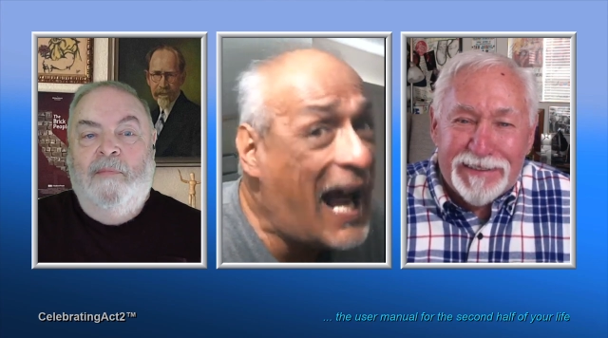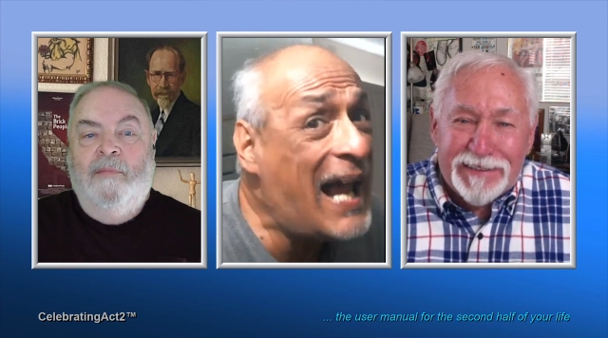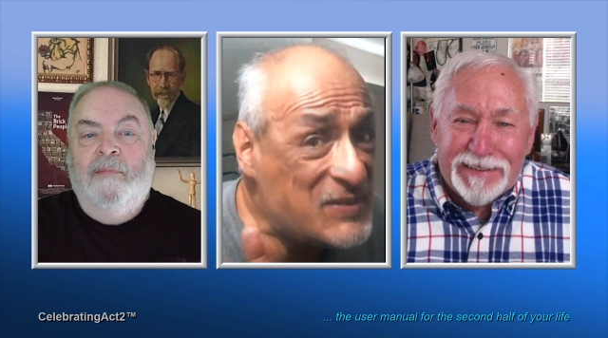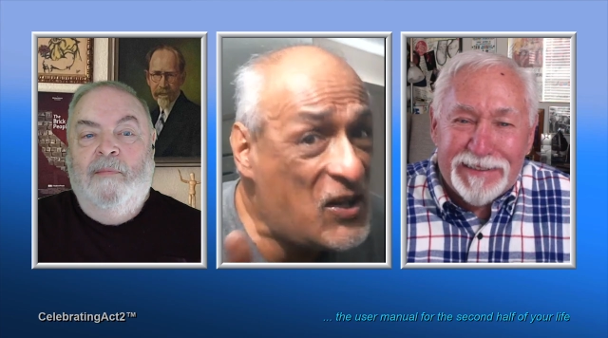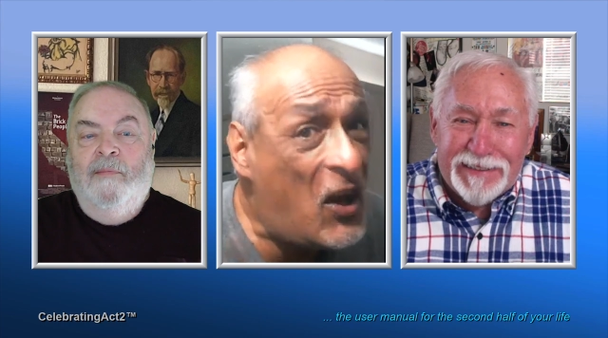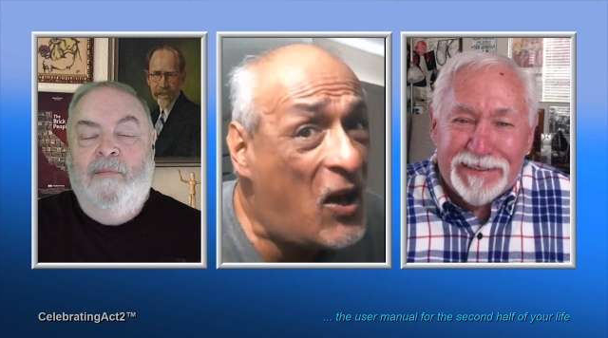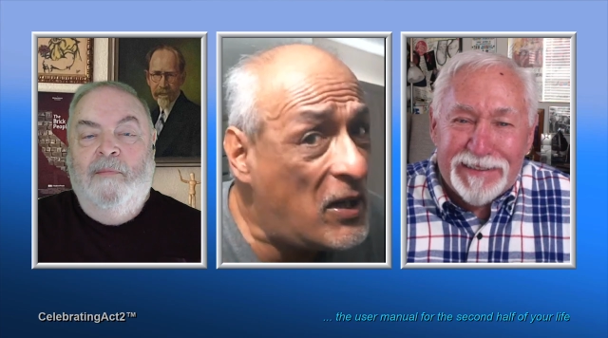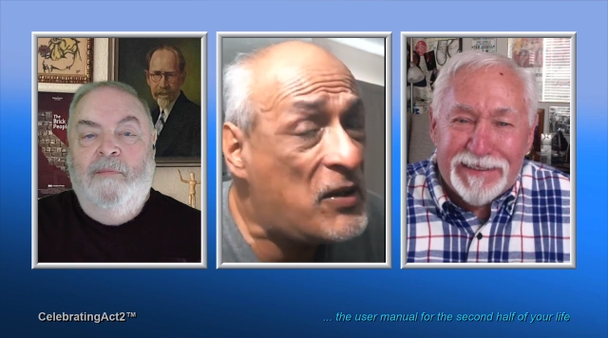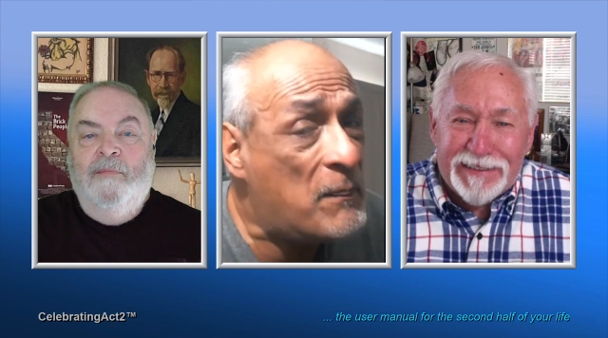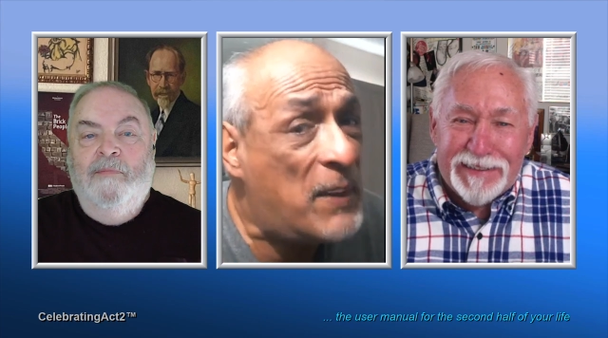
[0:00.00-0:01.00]
Speaker 1: I saw it
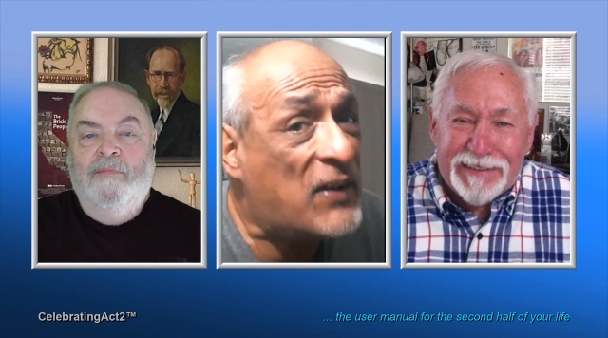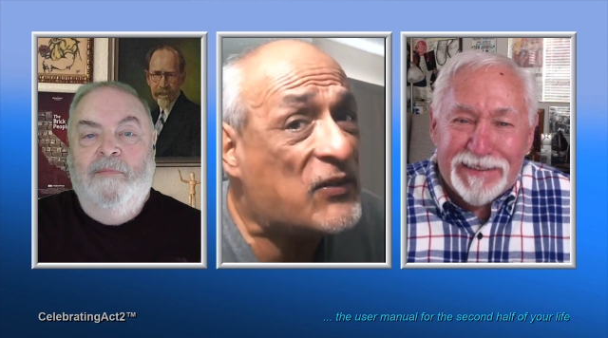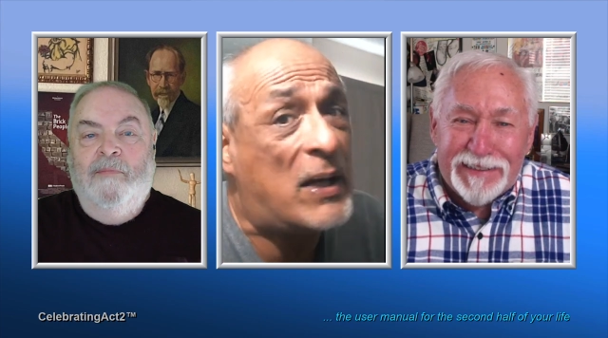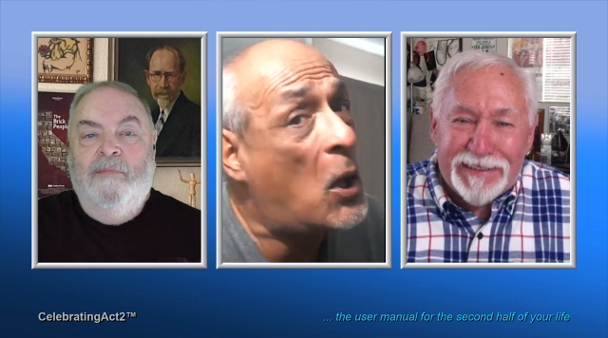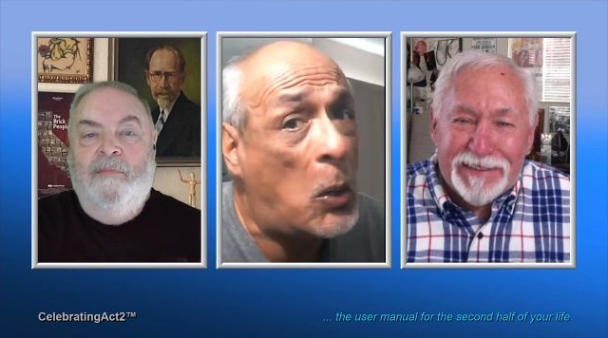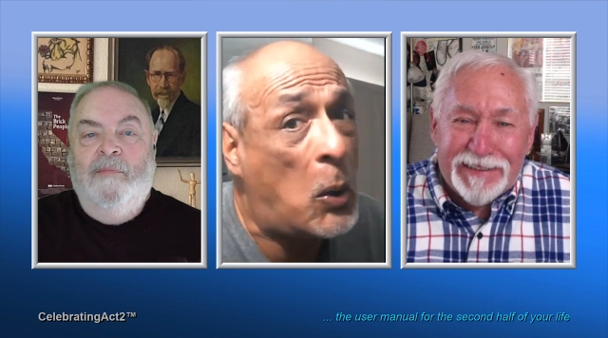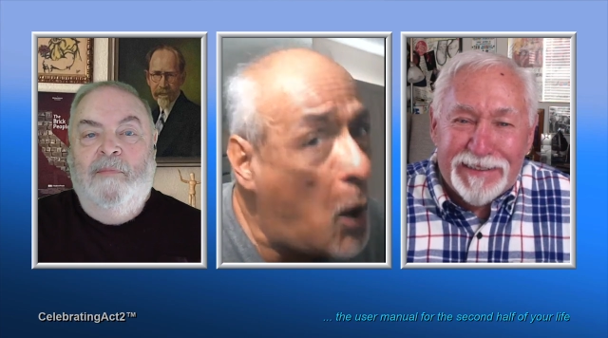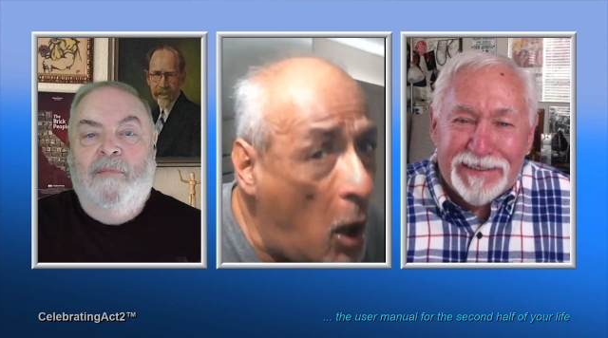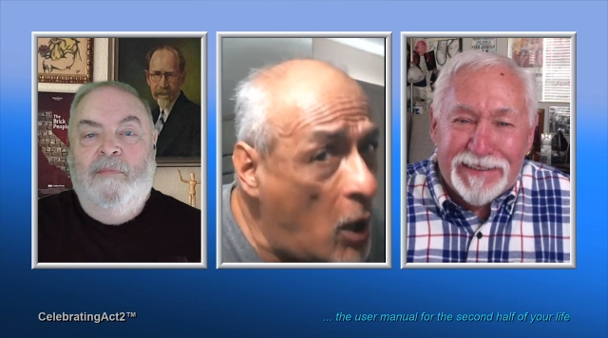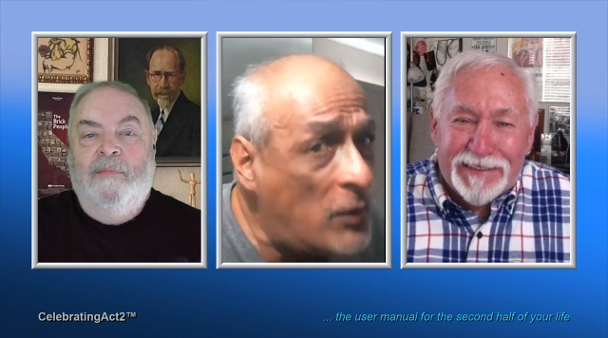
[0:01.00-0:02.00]
on the big screen a
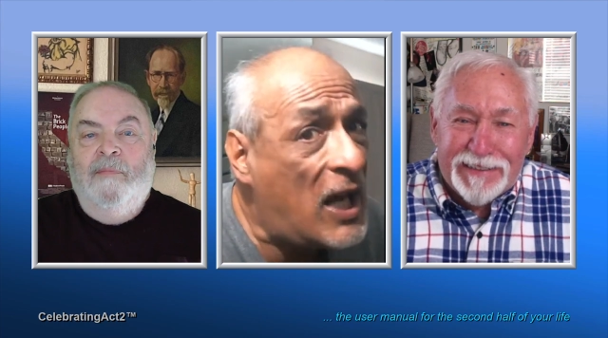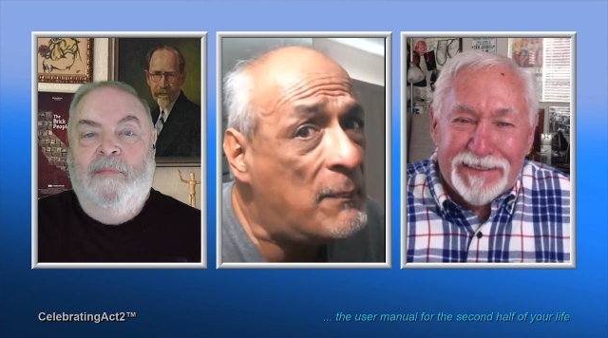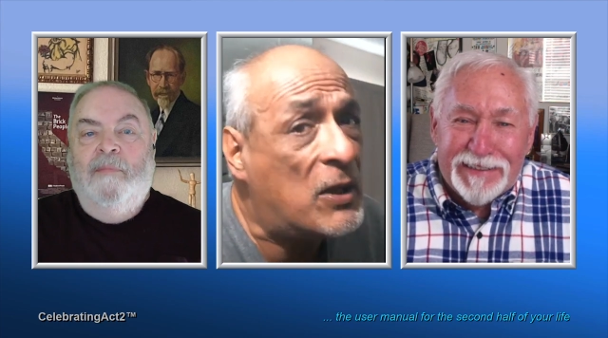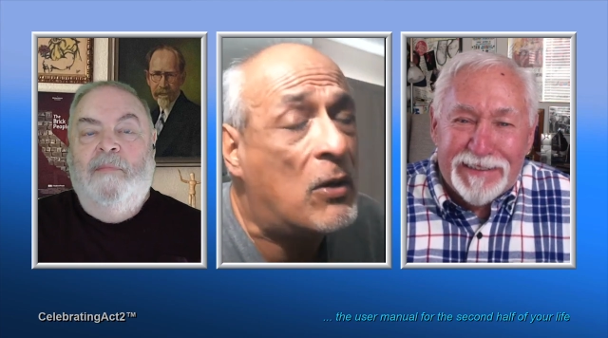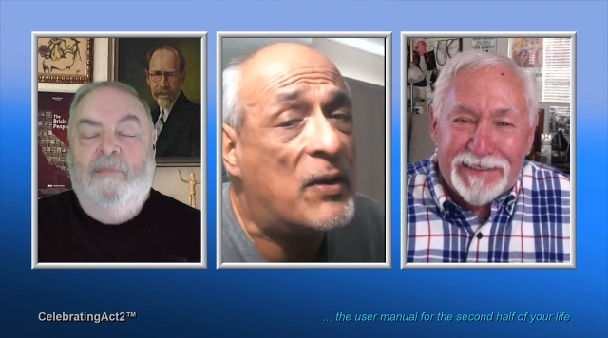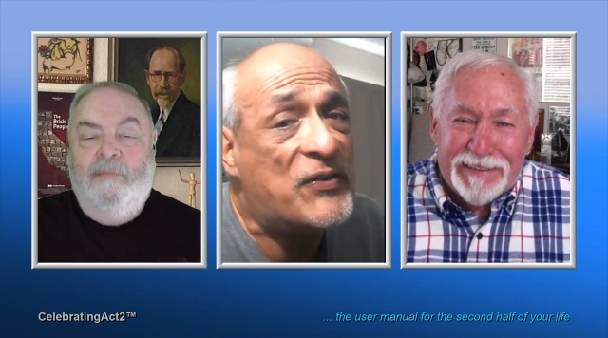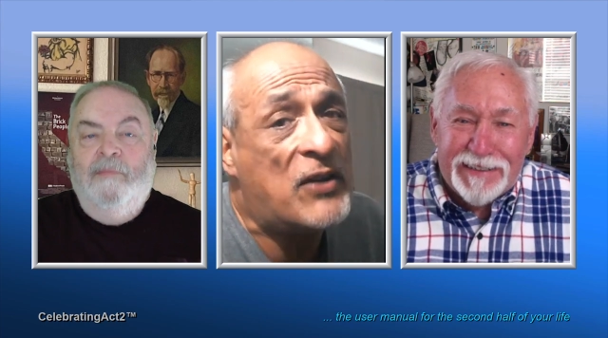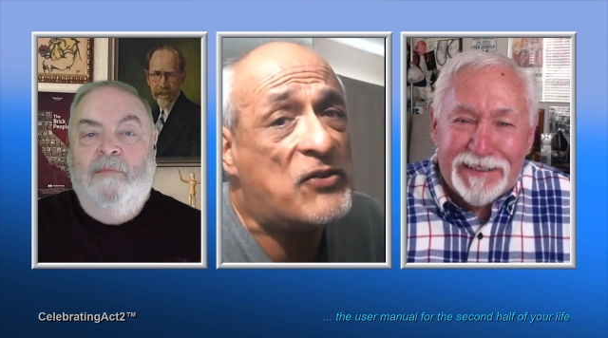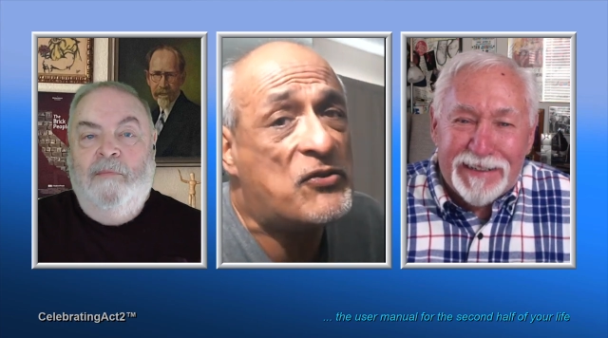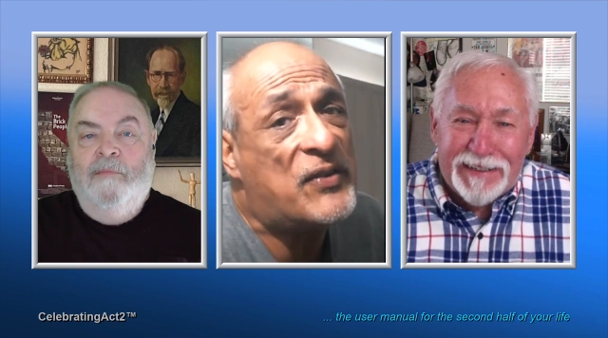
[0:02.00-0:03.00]
long time ago in
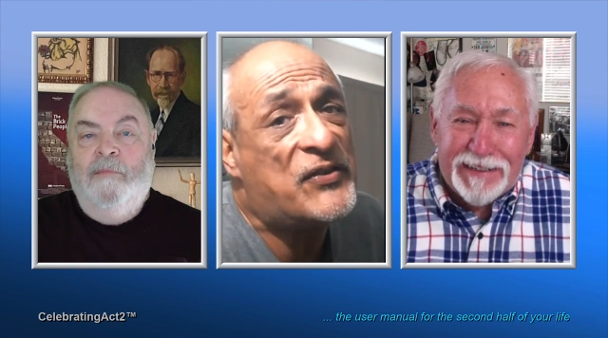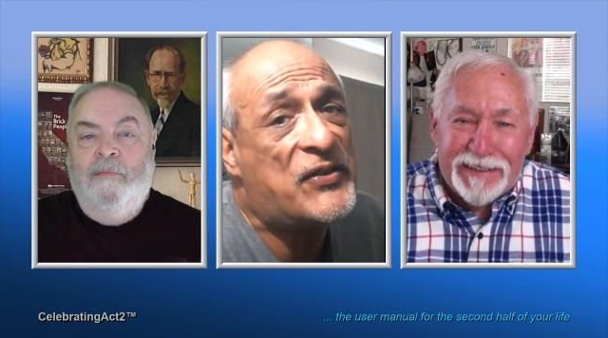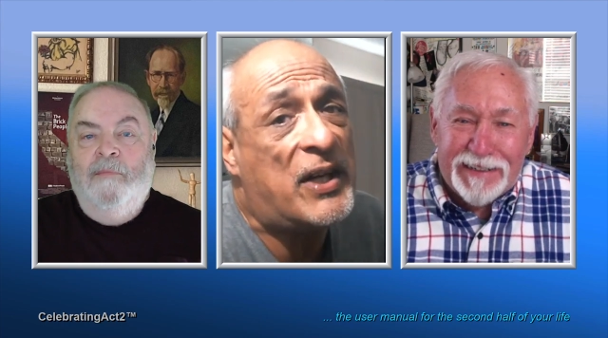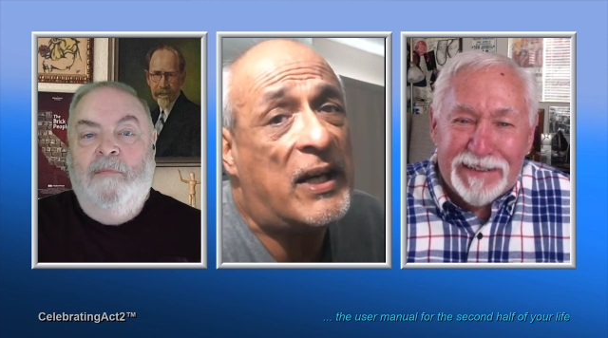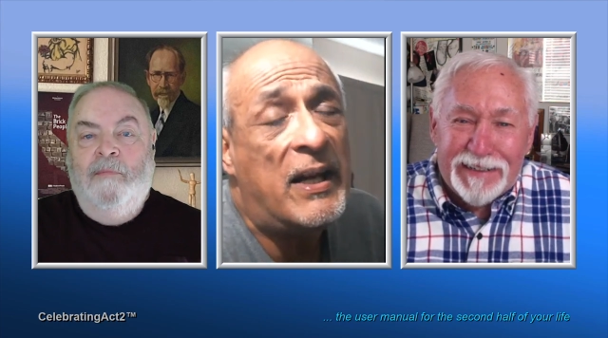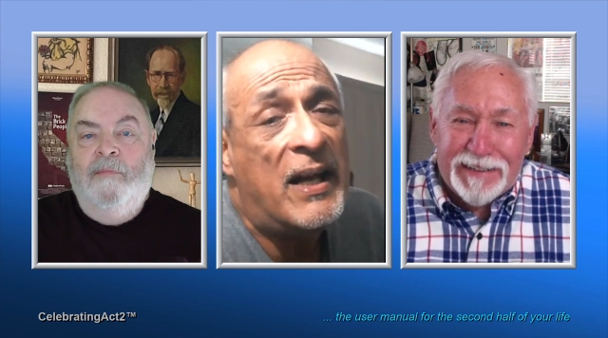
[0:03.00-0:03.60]
century city